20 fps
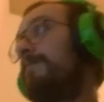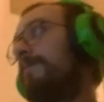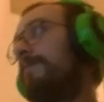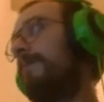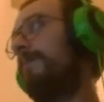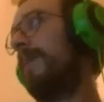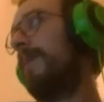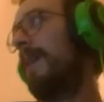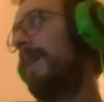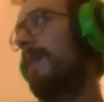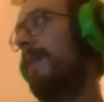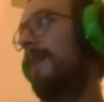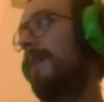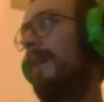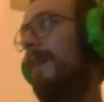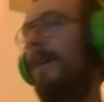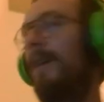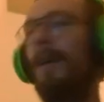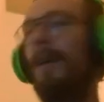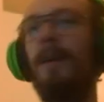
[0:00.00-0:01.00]

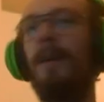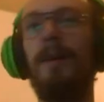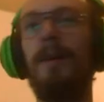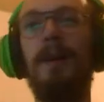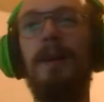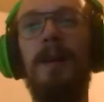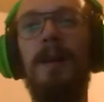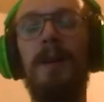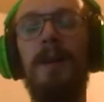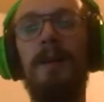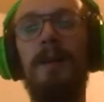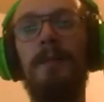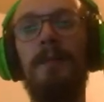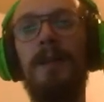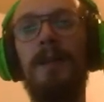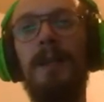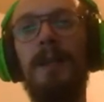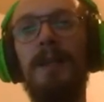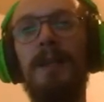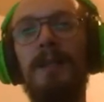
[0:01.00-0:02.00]
Katarina,
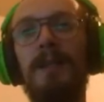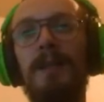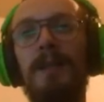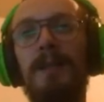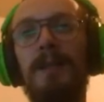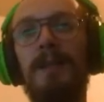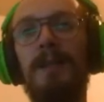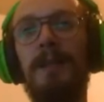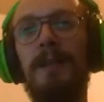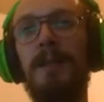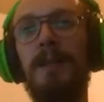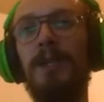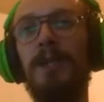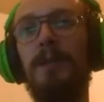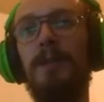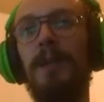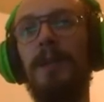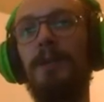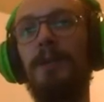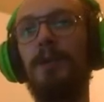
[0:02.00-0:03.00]
because the
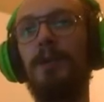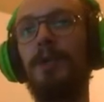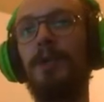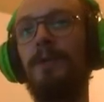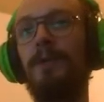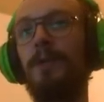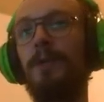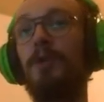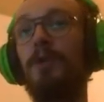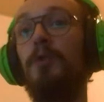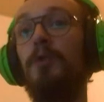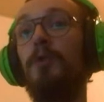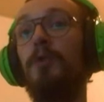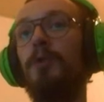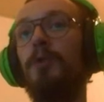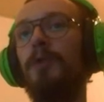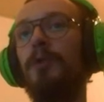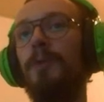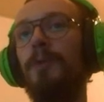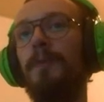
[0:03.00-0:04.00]
magic penetration was
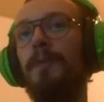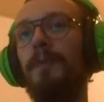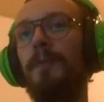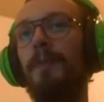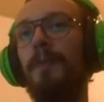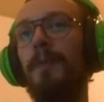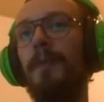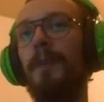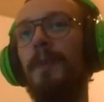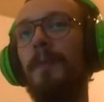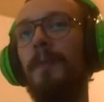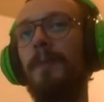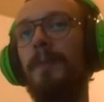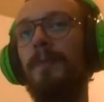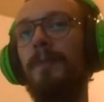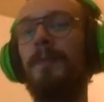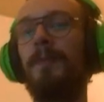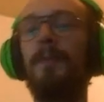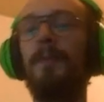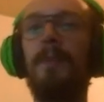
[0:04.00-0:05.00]
huge.
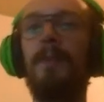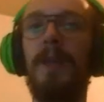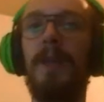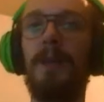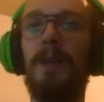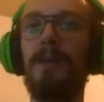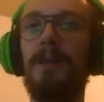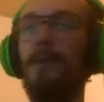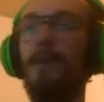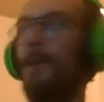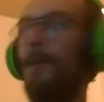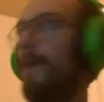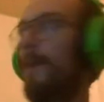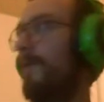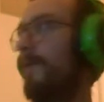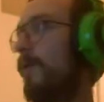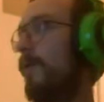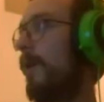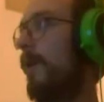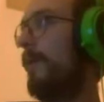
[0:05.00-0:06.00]
Yeah, so you have
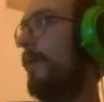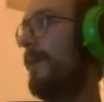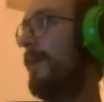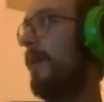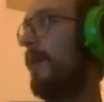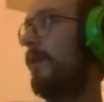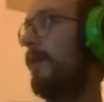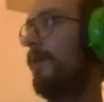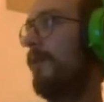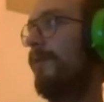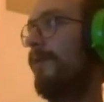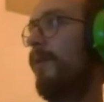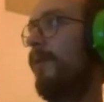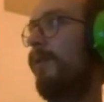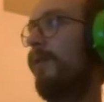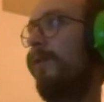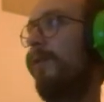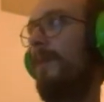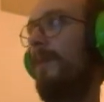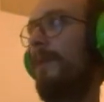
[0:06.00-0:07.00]
to opt a lot of
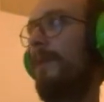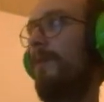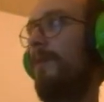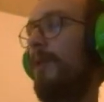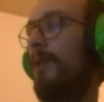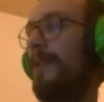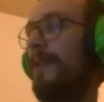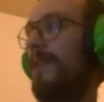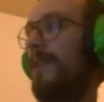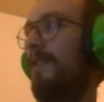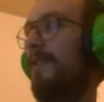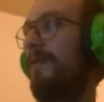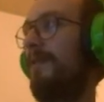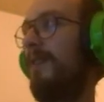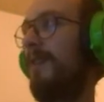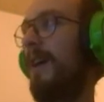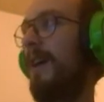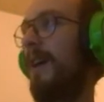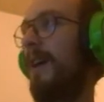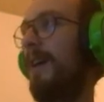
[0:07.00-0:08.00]
gold to build void stuff,
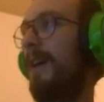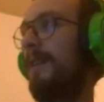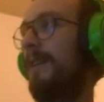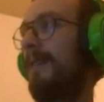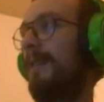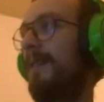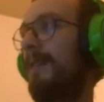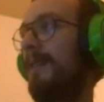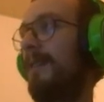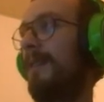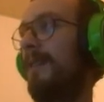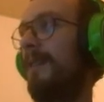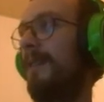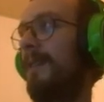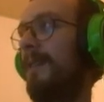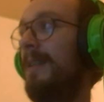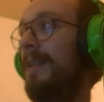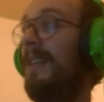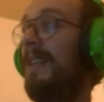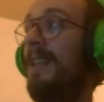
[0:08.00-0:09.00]
and
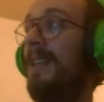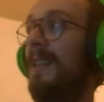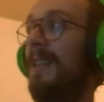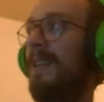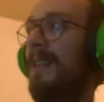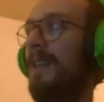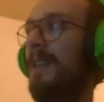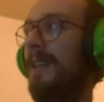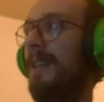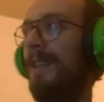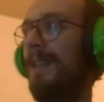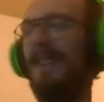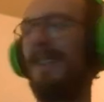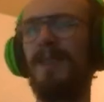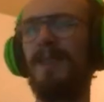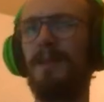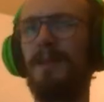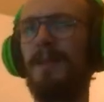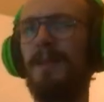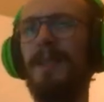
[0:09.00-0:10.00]

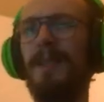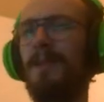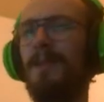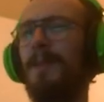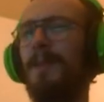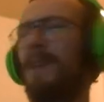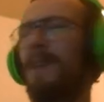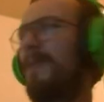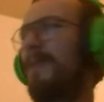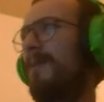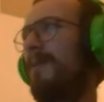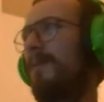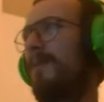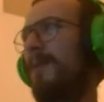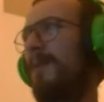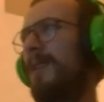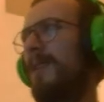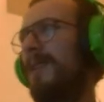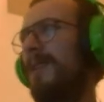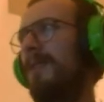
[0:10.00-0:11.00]
it doesn't make too
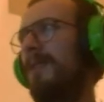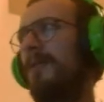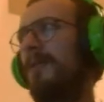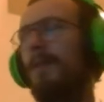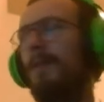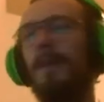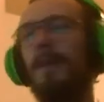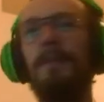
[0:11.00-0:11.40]
much sense to me.